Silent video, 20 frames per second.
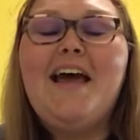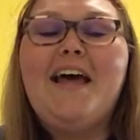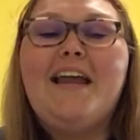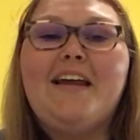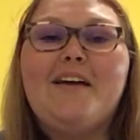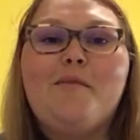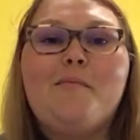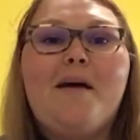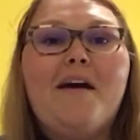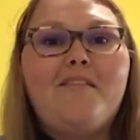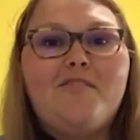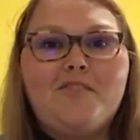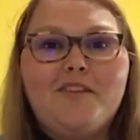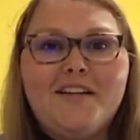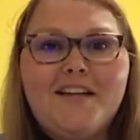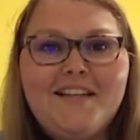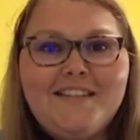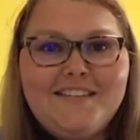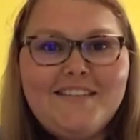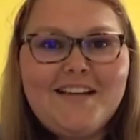And I hope
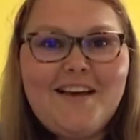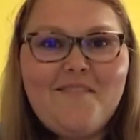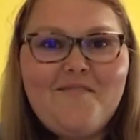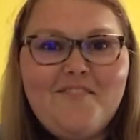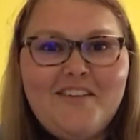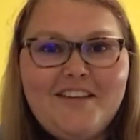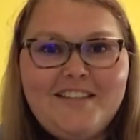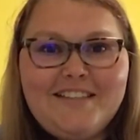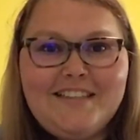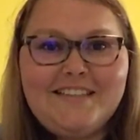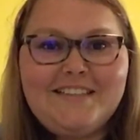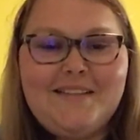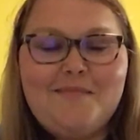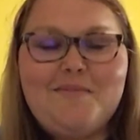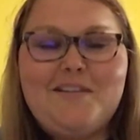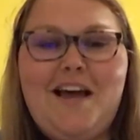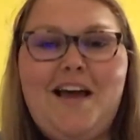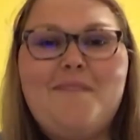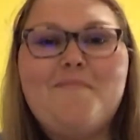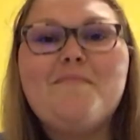everyone gets to come visit
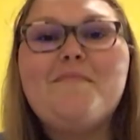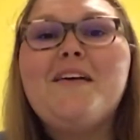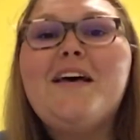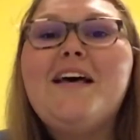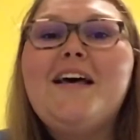sometime.